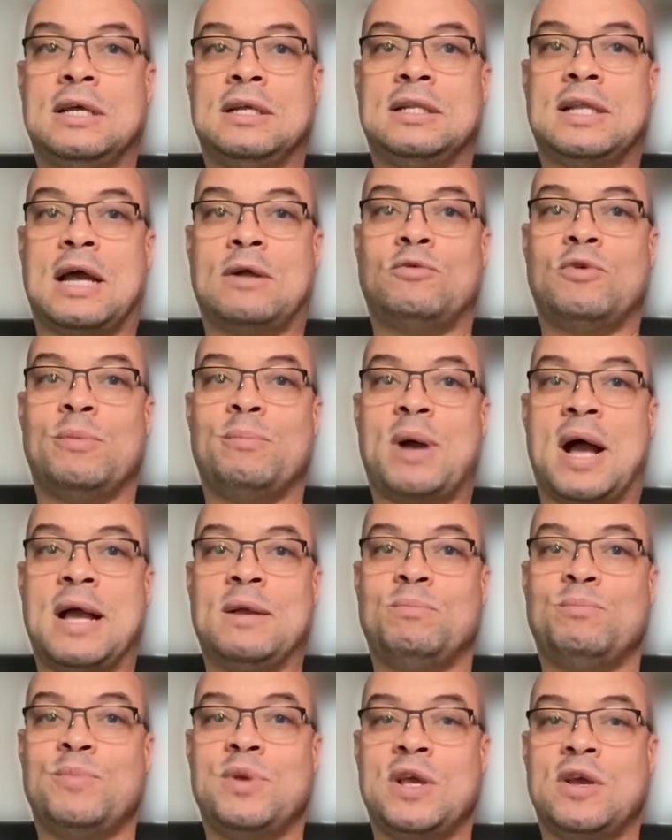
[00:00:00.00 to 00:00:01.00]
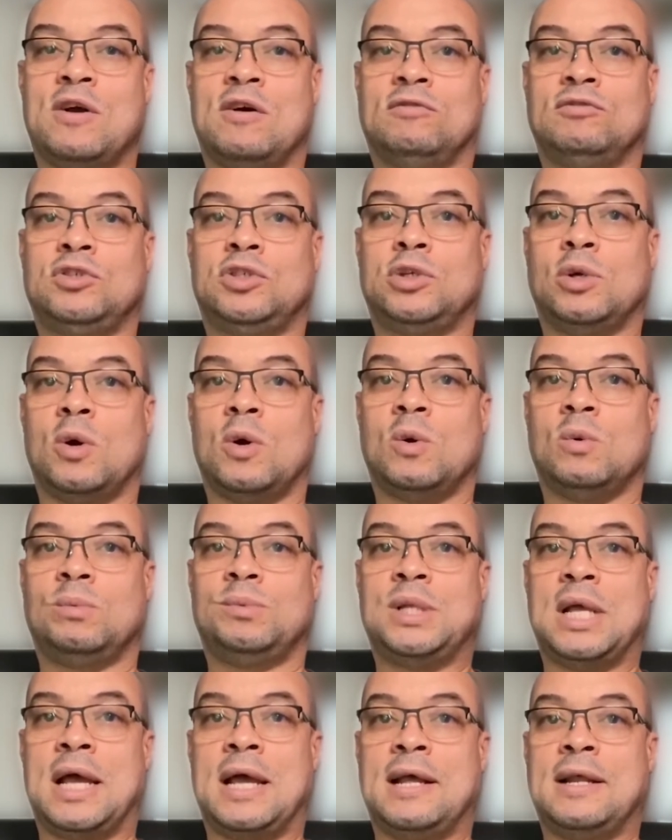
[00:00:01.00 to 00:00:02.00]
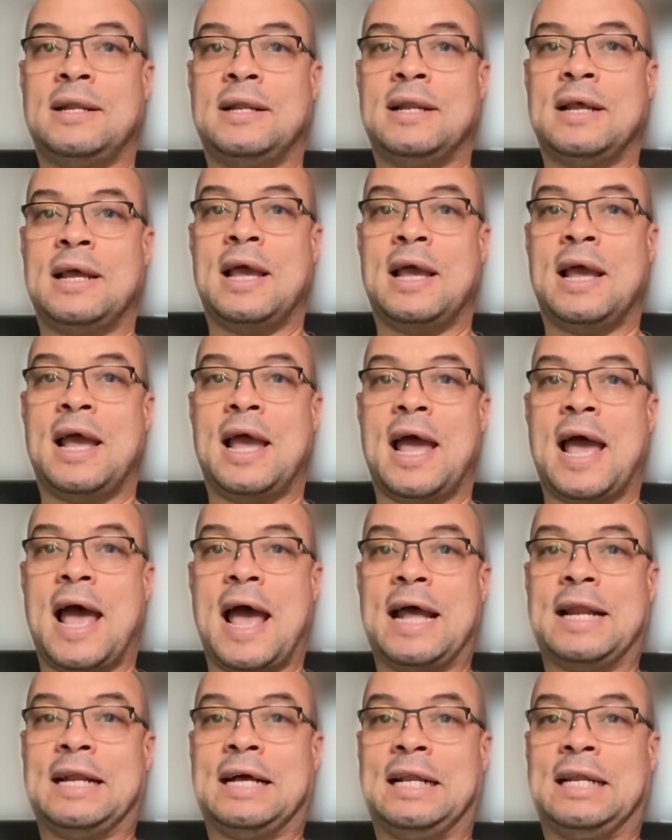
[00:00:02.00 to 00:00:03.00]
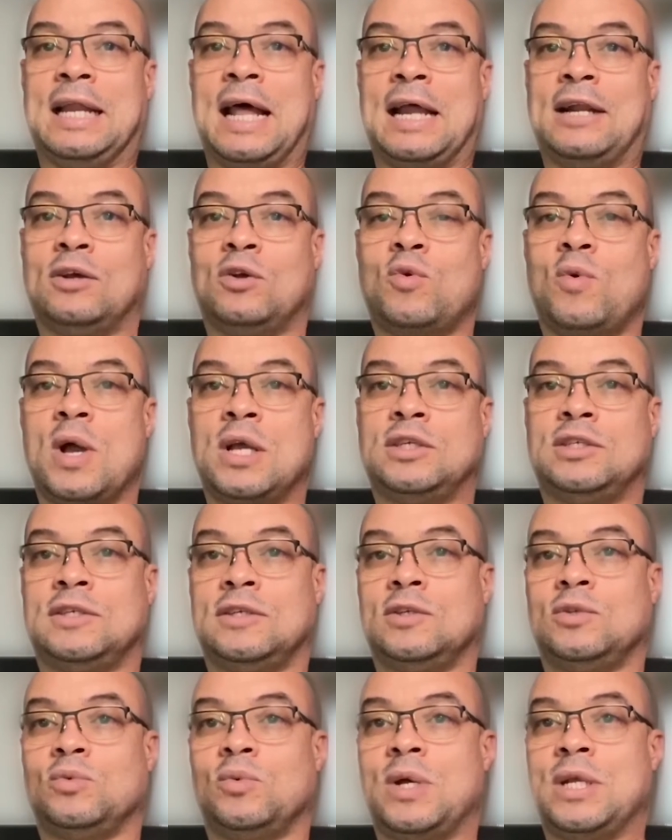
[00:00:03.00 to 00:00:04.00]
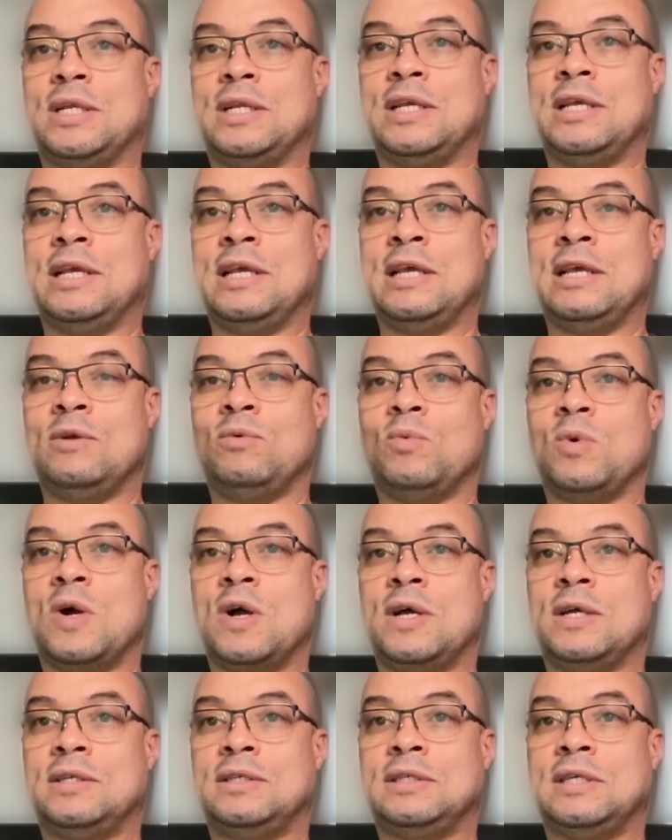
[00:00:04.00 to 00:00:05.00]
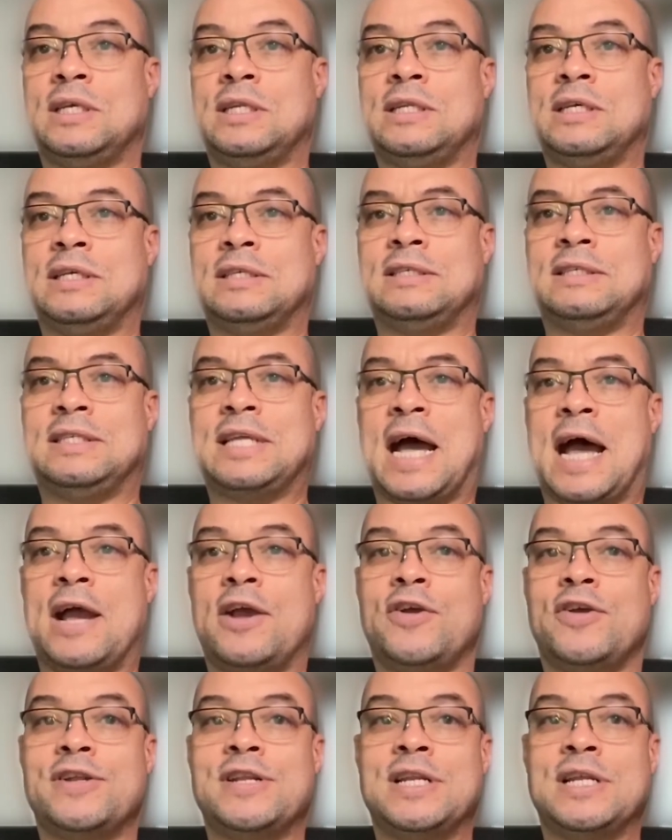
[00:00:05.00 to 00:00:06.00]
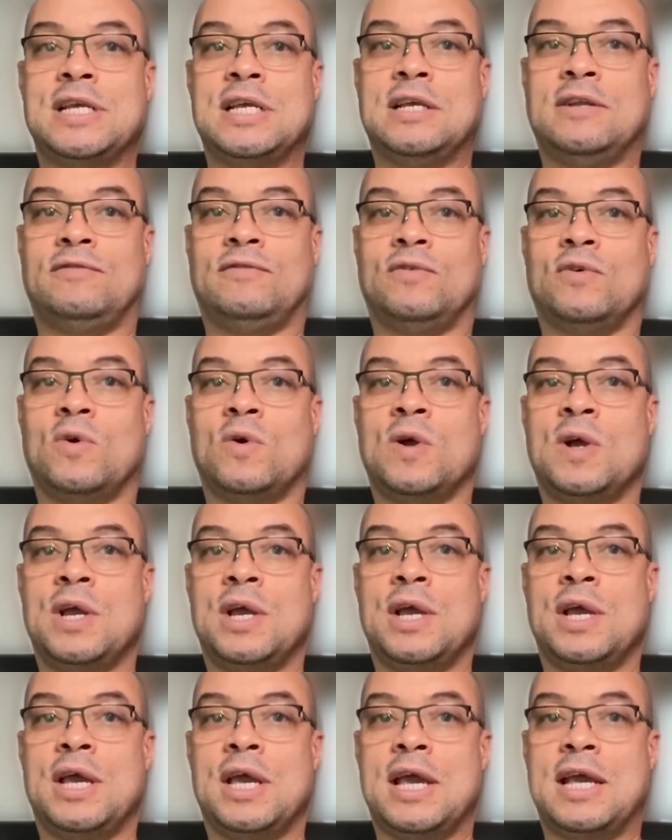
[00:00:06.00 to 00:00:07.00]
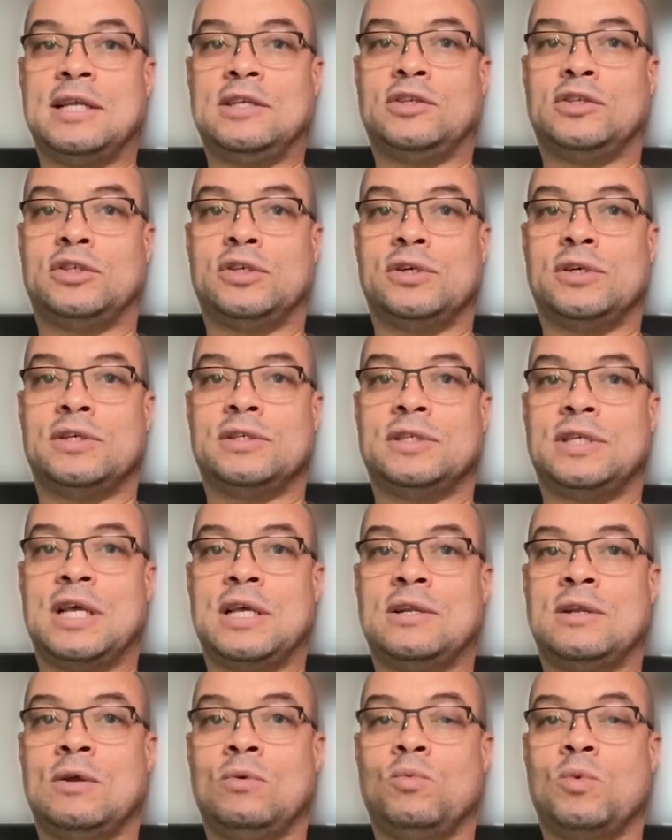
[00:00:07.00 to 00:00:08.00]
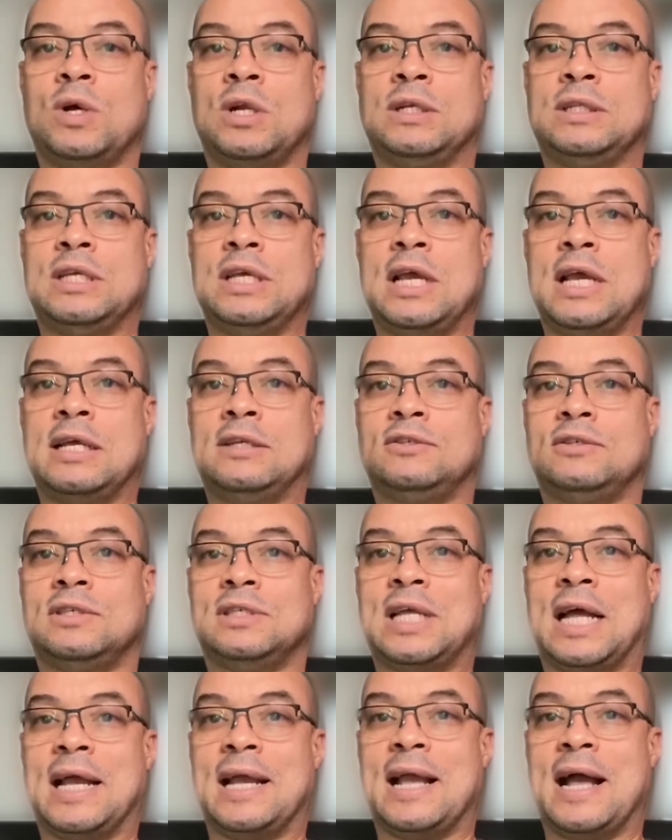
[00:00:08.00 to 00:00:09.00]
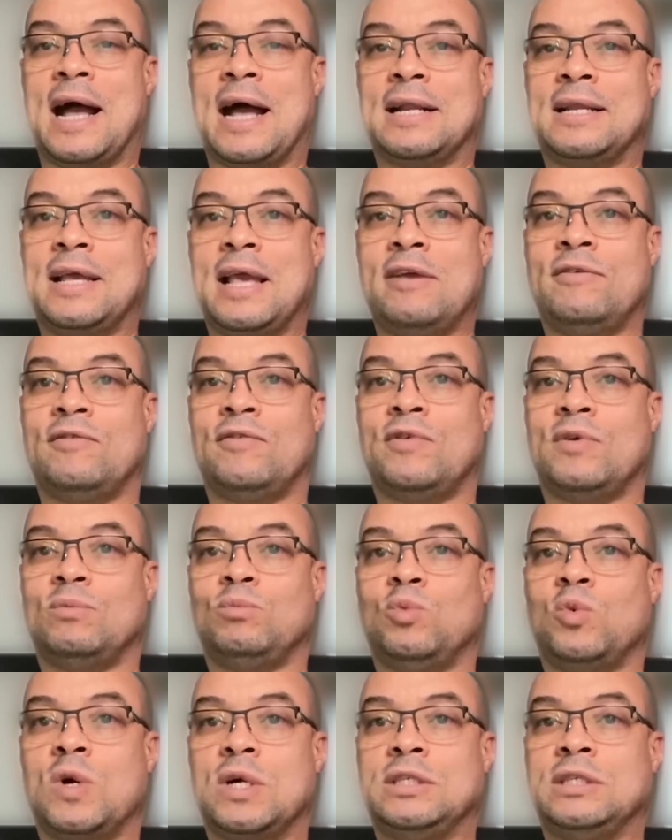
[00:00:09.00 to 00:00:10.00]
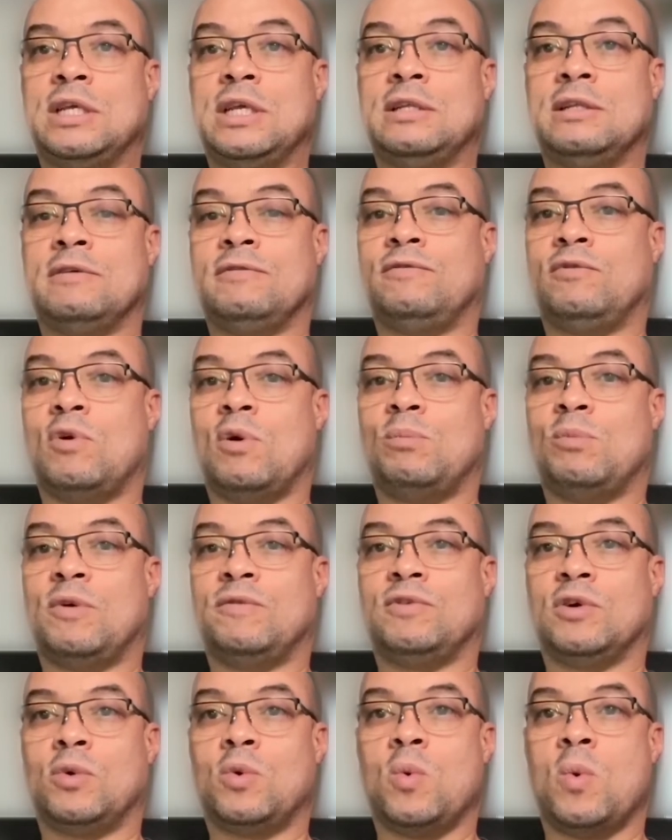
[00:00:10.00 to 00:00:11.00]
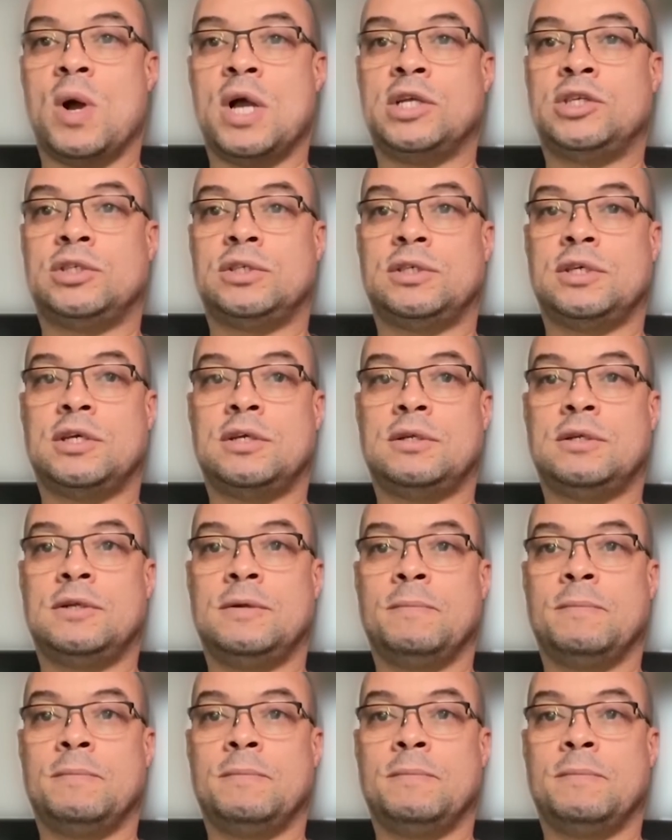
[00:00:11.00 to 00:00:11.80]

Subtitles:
That remind me of Job, that had a lot of questions when he was in his dire need for answers. And one of the answers that God gave him was in the form of a question.